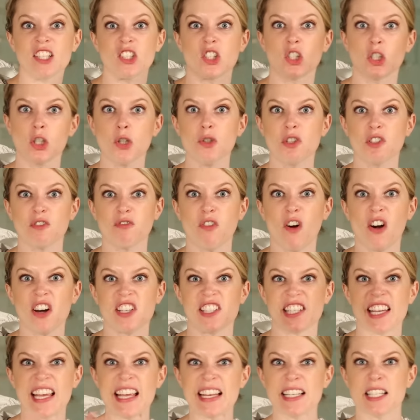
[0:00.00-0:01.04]
that shoots
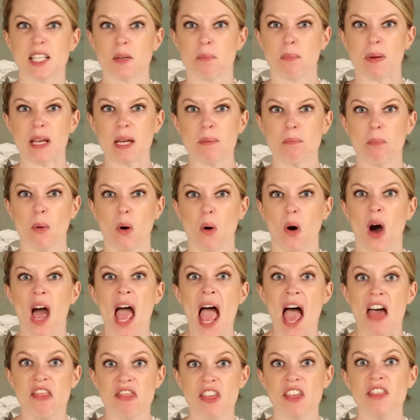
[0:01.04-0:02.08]
farts into people
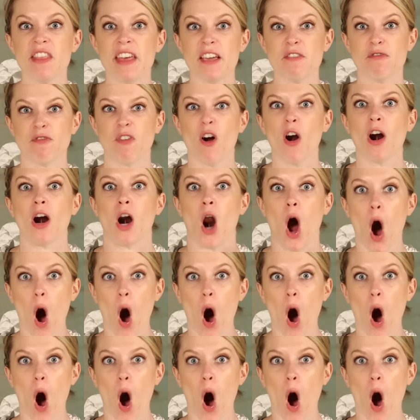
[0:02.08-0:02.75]
and then they fart